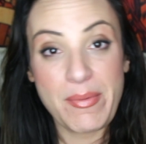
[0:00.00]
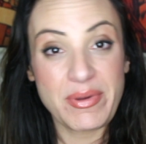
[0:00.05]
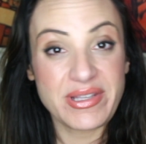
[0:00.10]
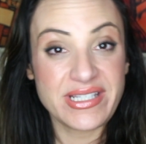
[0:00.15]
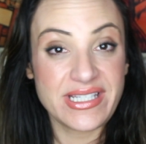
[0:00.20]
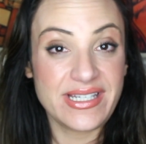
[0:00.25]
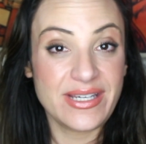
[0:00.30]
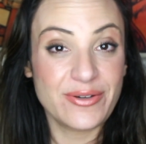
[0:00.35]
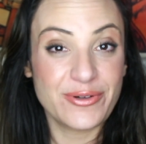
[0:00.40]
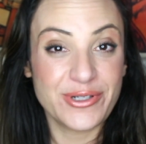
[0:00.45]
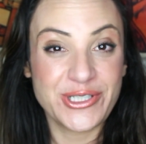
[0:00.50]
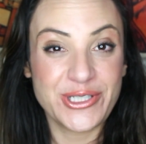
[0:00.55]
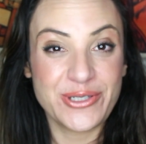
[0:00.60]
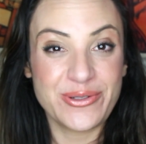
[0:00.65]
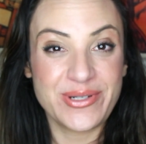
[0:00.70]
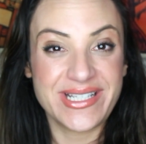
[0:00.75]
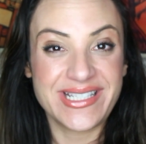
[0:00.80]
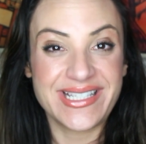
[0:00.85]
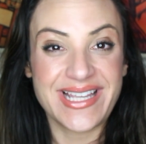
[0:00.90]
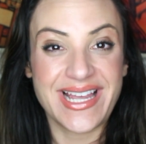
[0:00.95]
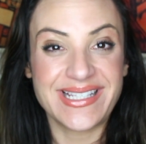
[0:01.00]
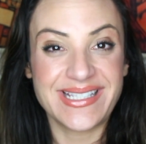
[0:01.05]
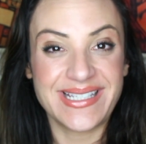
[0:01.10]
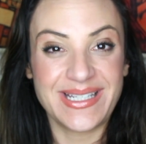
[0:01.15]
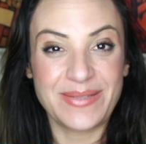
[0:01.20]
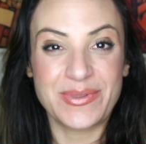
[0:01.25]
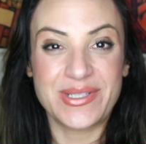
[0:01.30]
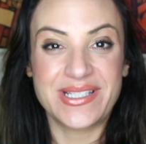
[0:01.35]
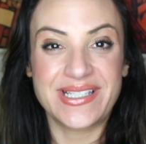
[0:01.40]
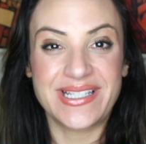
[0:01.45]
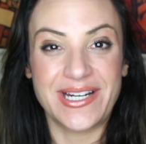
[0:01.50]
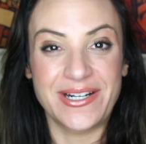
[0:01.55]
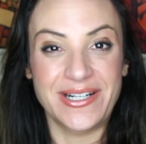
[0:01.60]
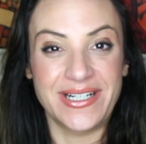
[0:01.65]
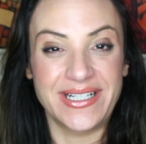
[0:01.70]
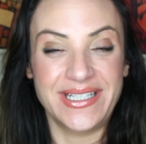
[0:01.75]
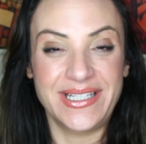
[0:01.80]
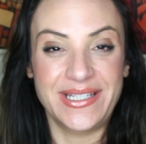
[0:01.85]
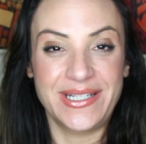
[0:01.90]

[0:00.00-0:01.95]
And we see a gratuitous sex scene with Sarah.